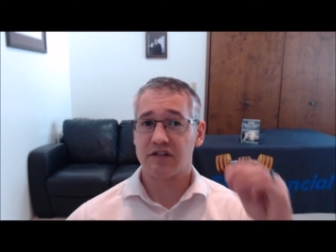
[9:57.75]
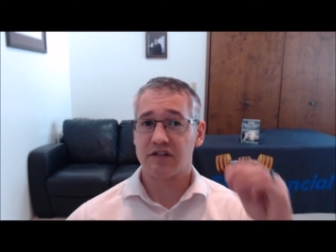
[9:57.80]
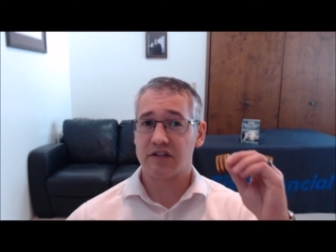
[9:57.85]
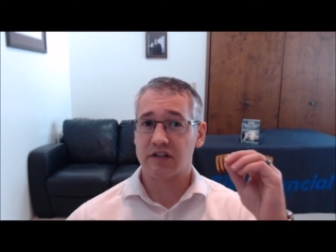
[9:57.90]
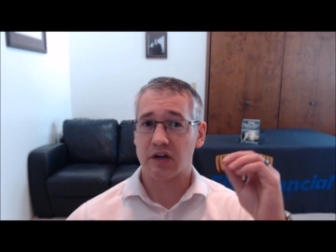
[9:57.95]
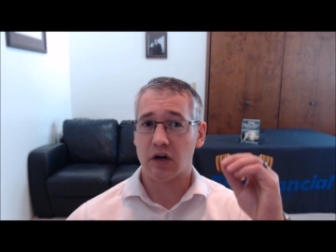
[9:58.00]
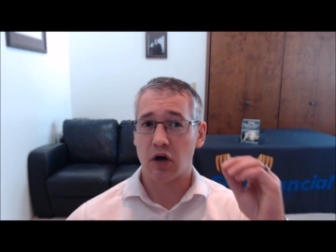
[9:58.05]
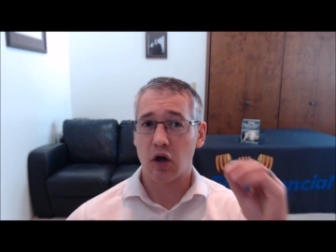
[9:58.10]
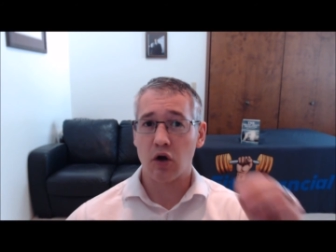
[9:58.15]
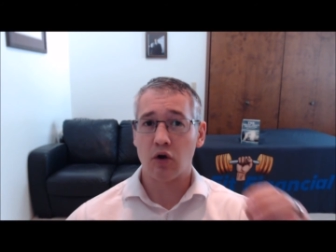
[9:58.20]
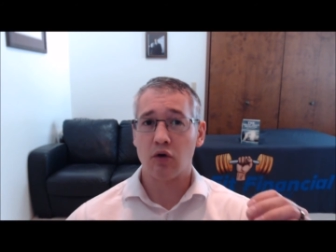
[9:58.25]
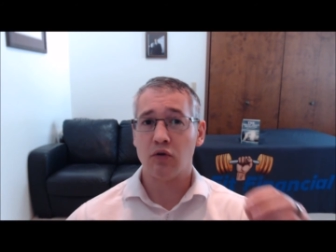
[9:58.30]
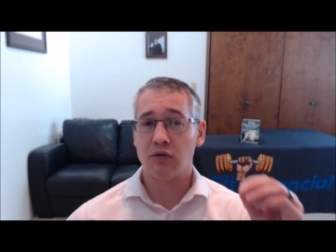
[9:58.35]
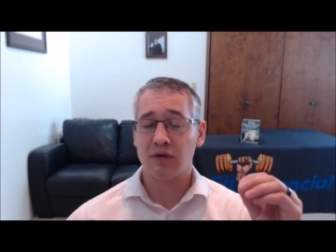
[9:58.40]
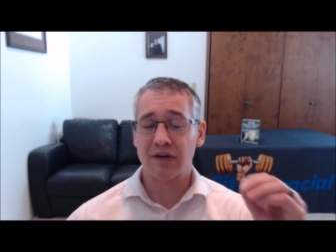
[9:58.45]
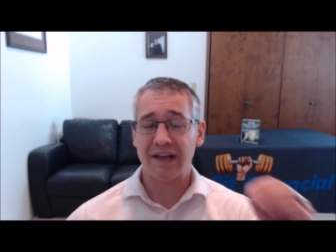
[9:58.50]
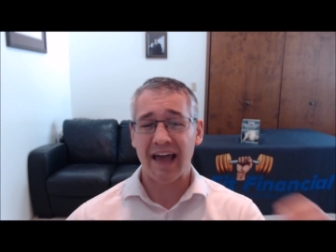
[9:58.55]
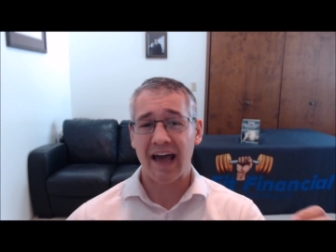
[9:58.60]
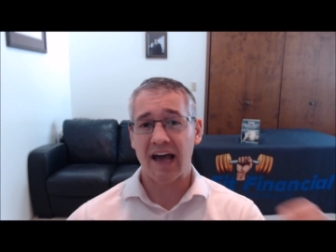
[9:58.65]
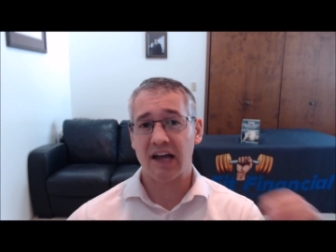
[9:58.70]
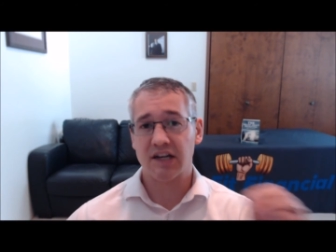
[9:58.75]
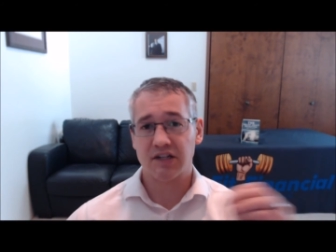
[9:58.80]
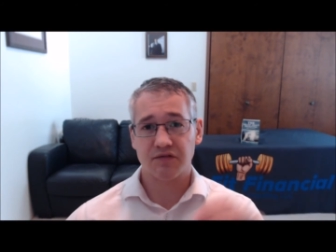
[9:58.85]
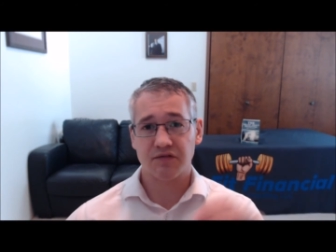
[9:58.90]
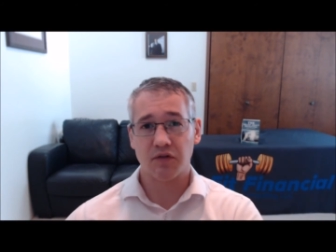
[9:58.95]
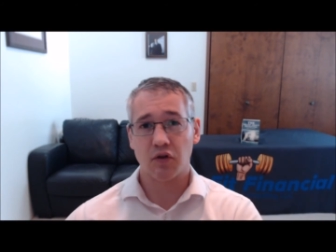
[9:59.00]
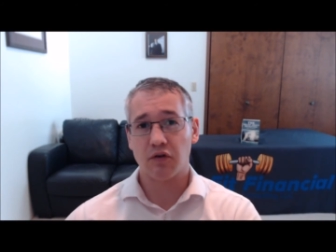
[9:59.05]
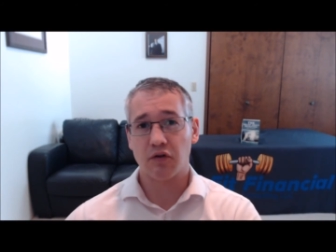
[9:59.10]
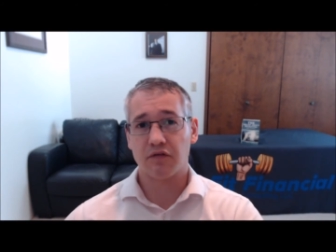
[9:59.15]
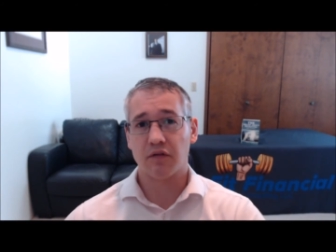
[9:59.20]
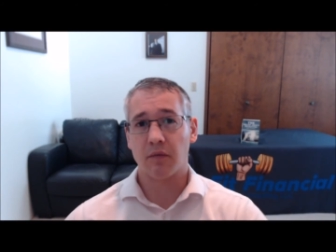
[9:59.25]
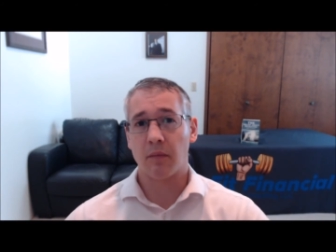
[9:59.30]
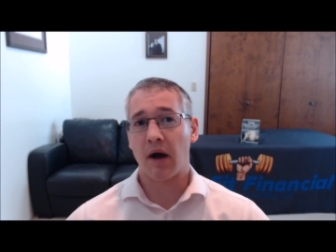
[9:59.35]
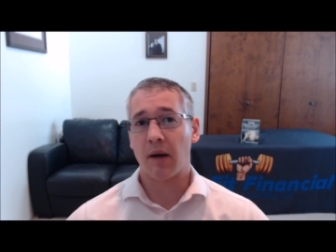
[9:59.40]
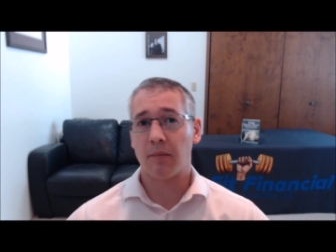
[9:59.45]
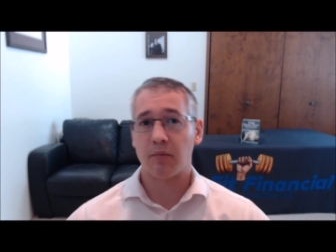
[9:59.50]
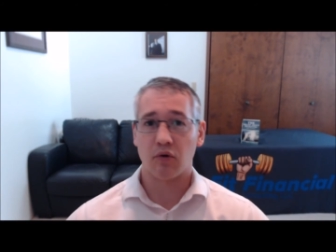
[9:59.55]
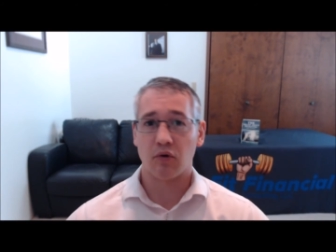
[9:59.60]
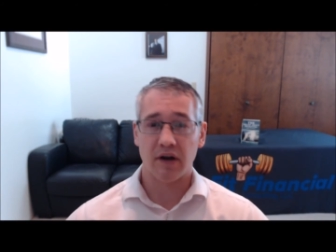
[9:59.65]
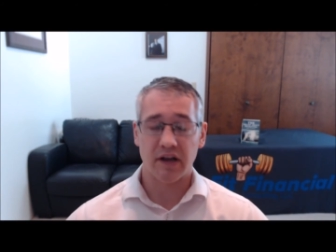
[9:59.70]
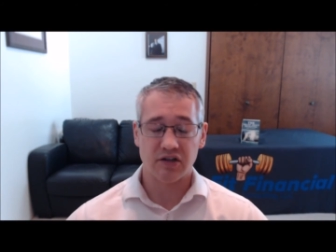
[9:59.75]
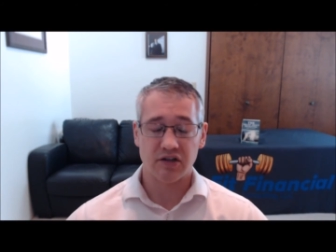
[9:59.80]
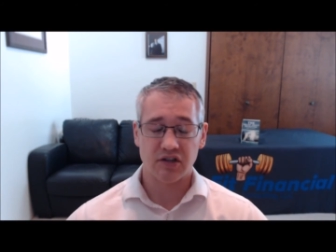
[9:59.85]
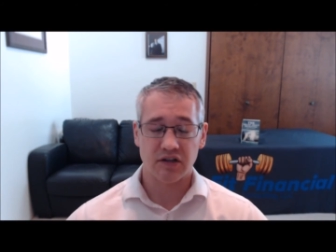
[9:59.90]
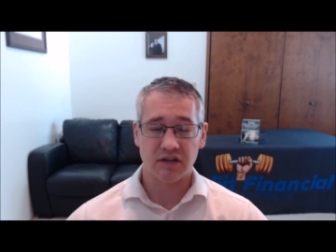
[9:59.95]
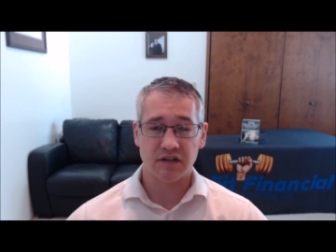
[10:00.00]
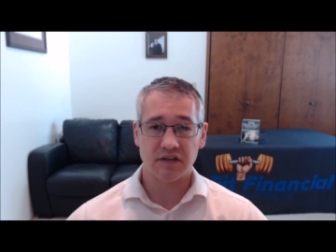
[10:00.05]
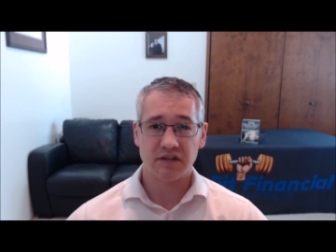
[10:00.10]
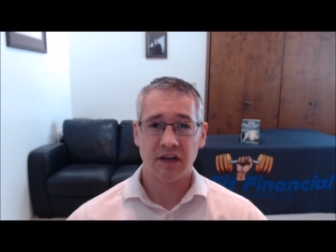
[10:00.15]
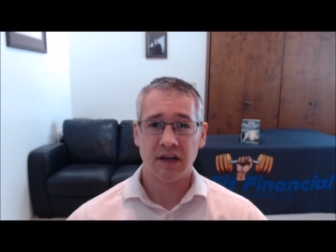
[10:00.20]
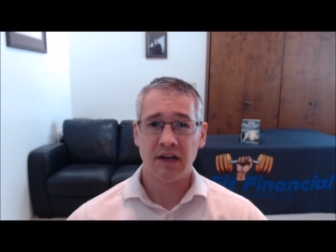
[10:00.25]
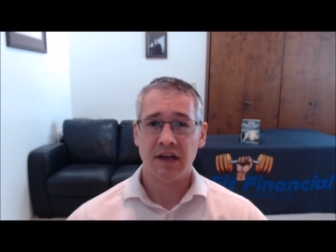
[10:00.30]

their own cash flow from operations,